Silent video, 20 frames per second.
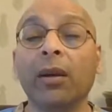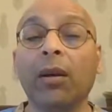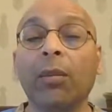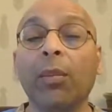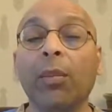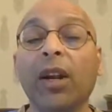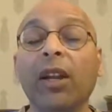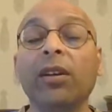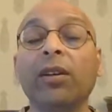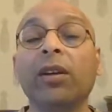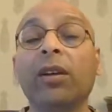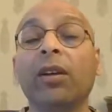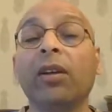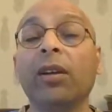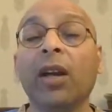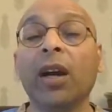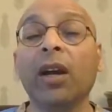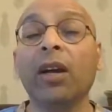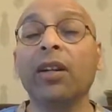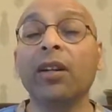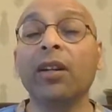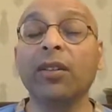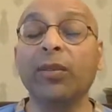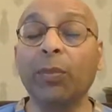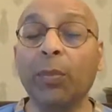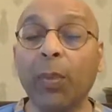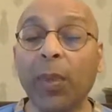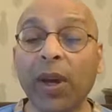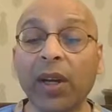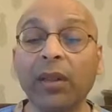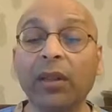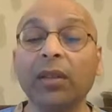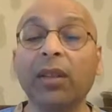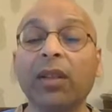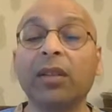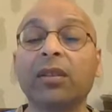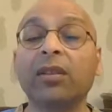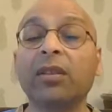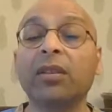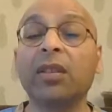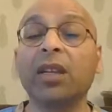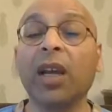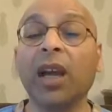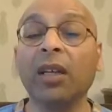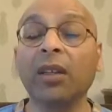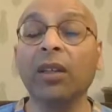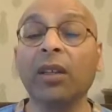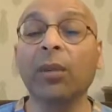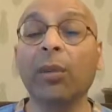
Mediterranean diet is better than standard